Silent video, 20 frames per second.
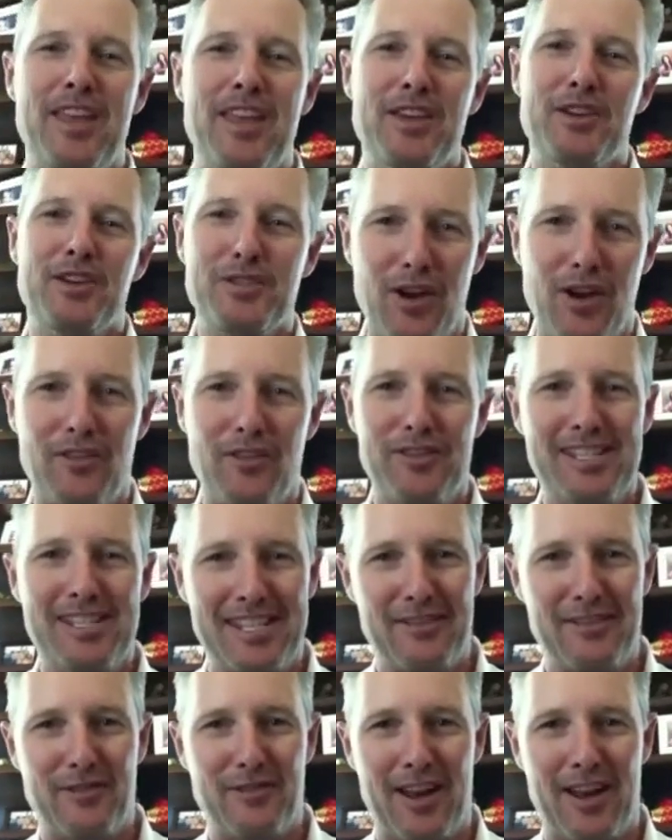because
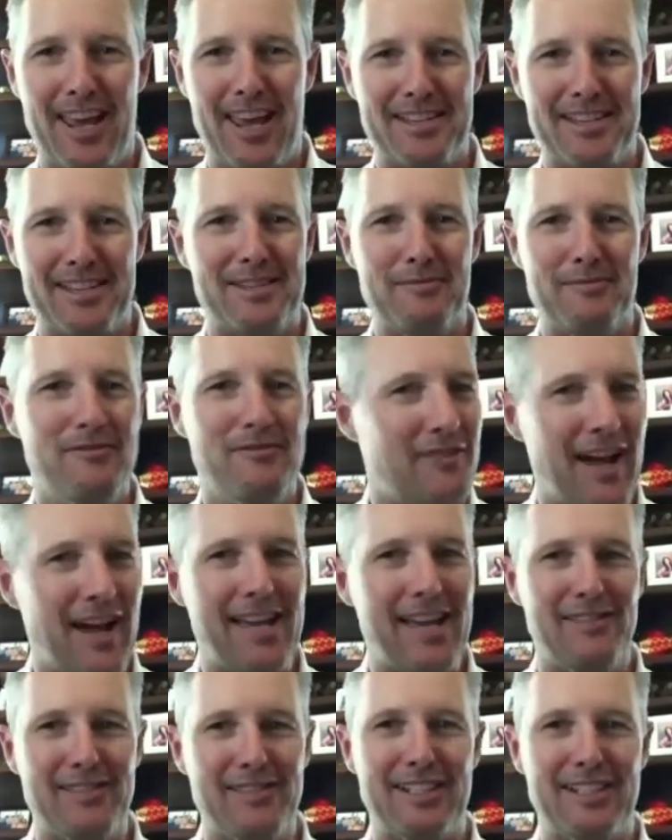obviously everyone has some
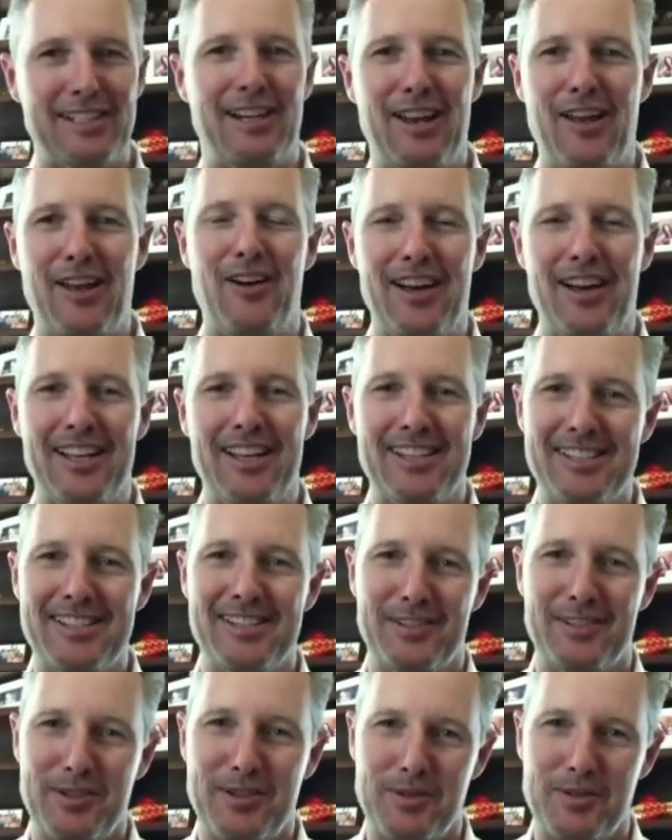favourite clients,
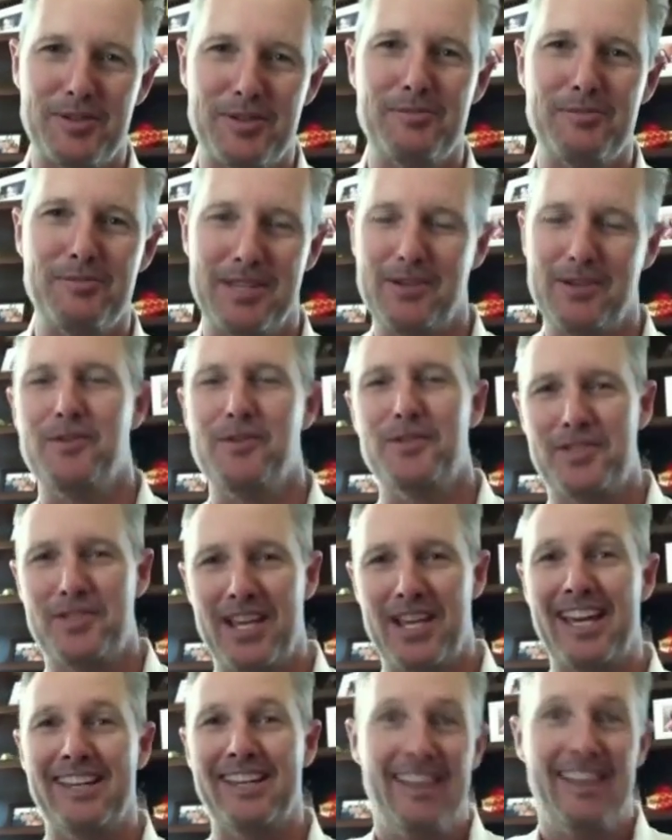and of course we all
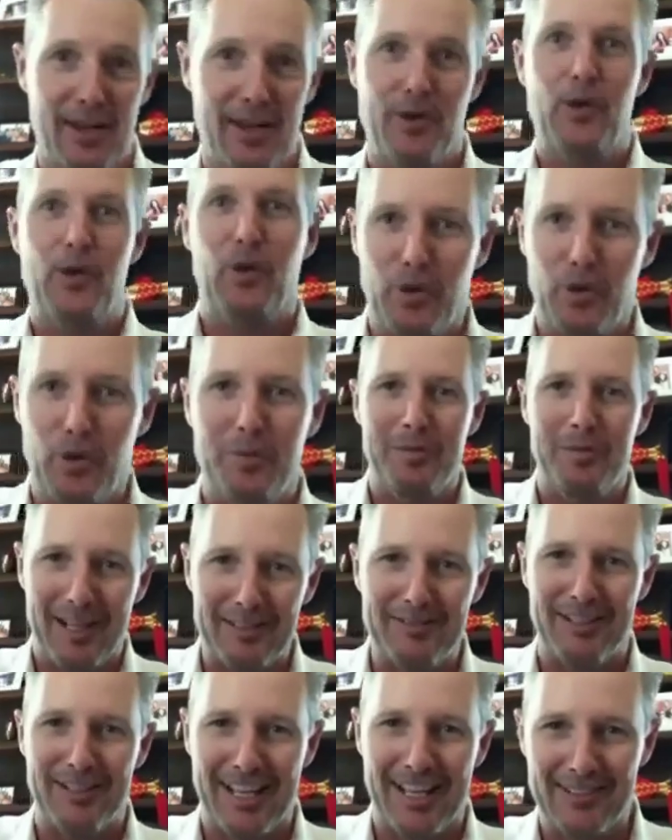say they're all
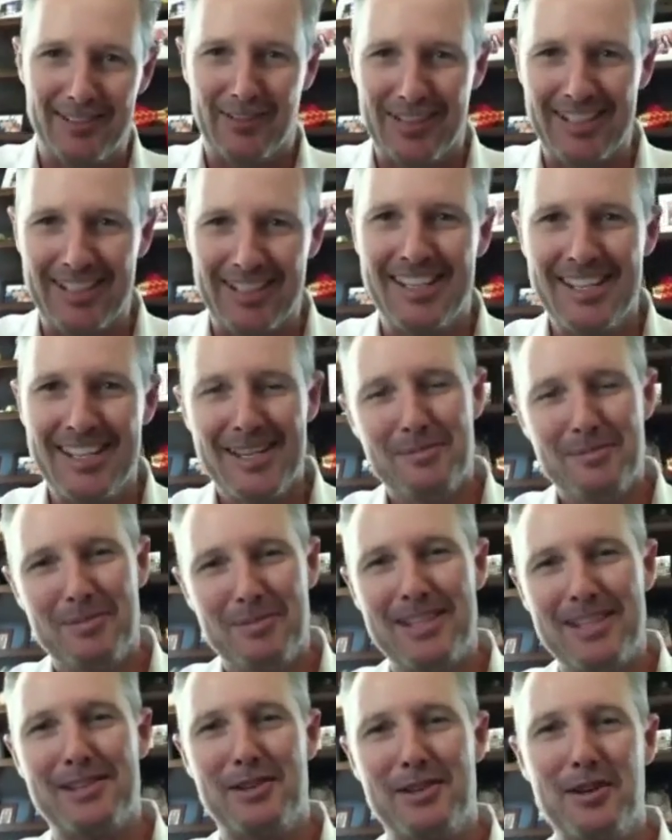favourite,
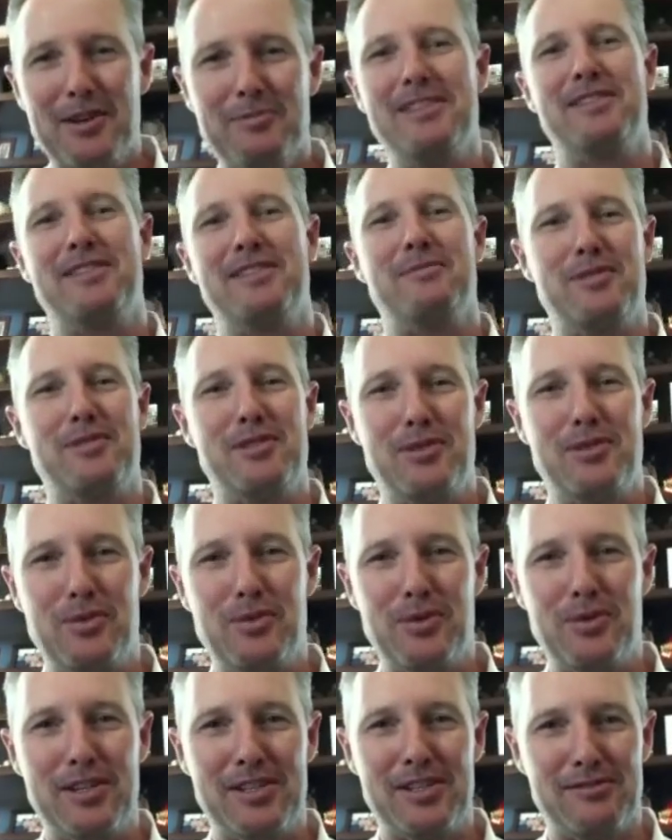but there's got to be some
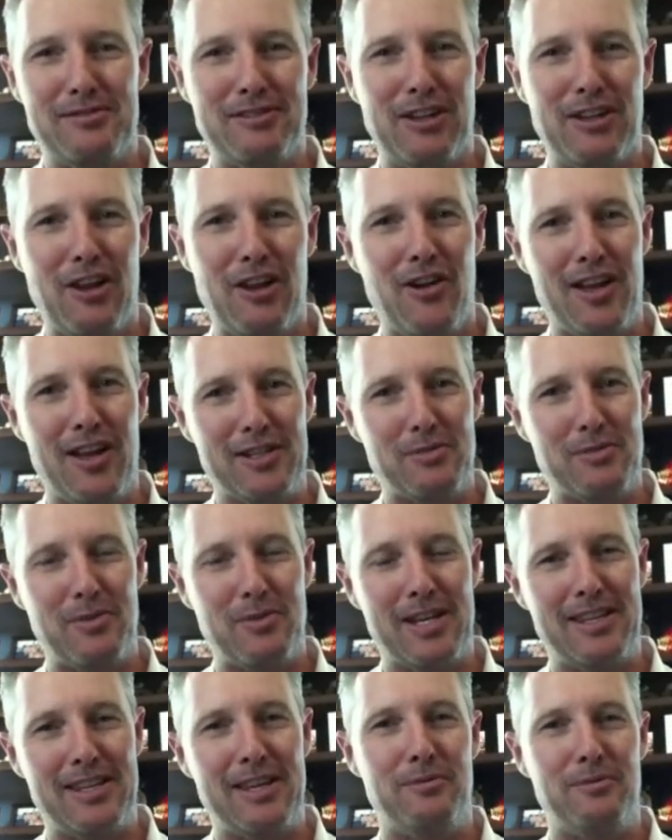stories of clients
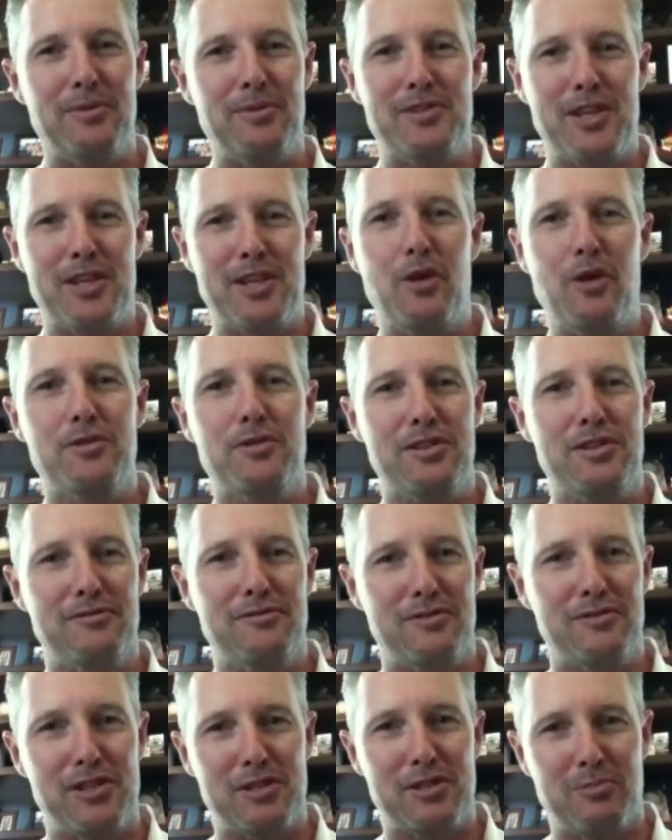where their results
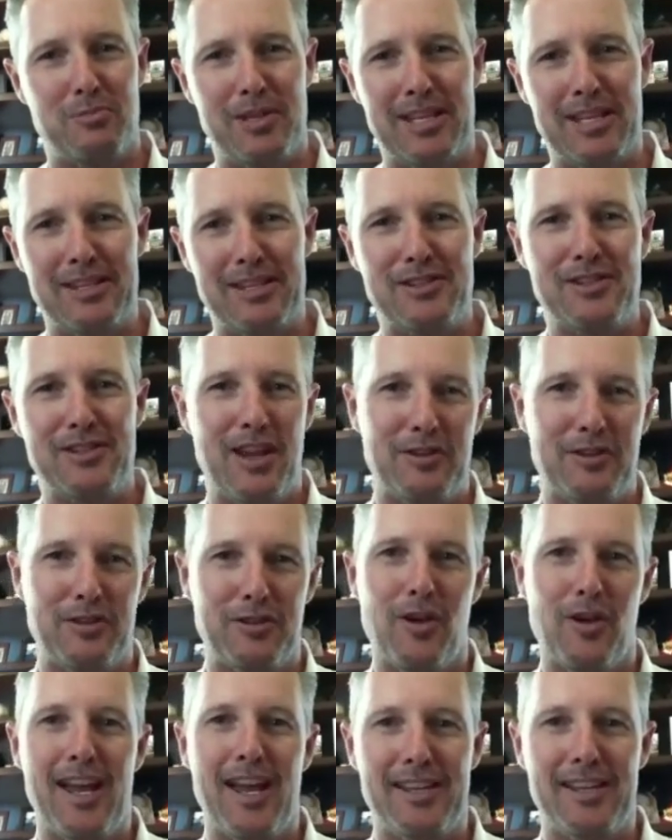have just been so
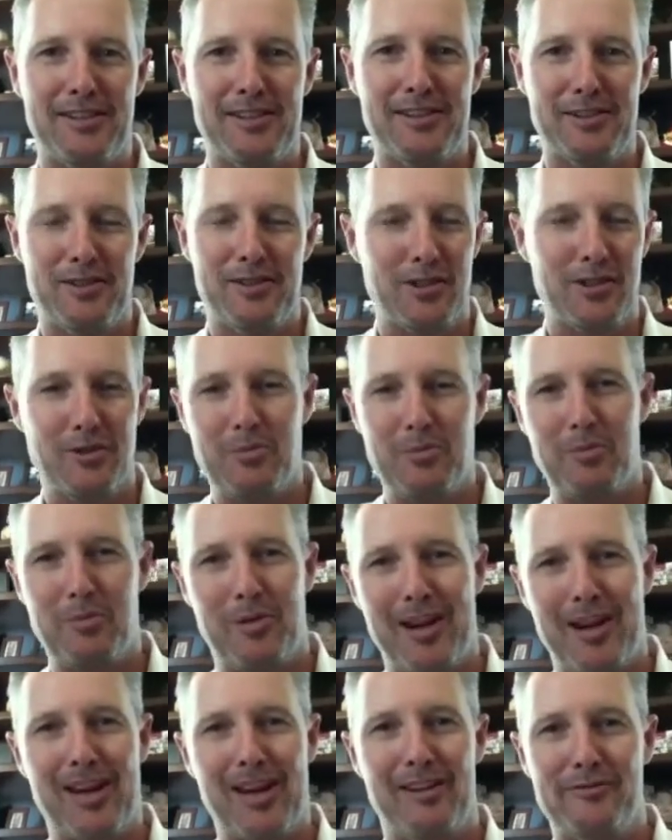great that you're super
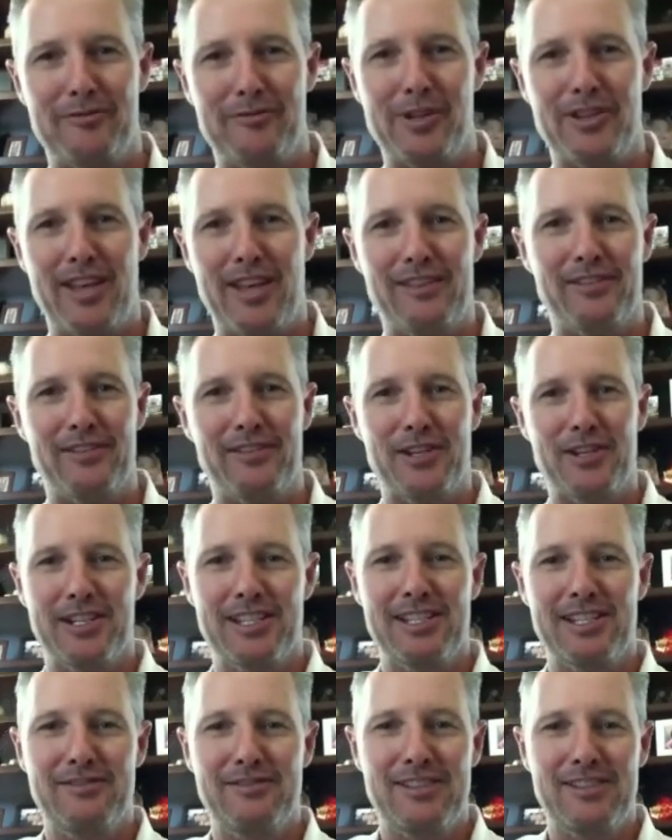proud of what they've
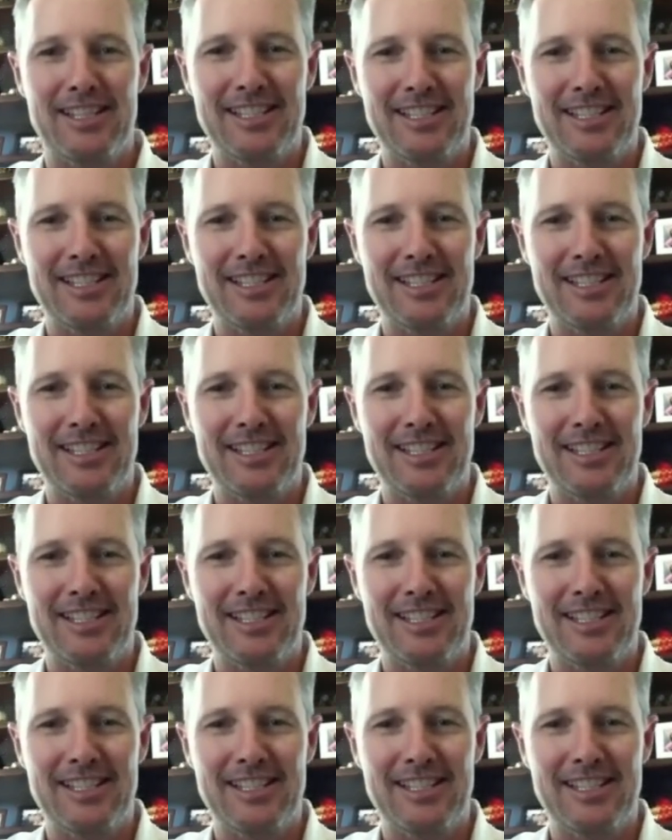achieved.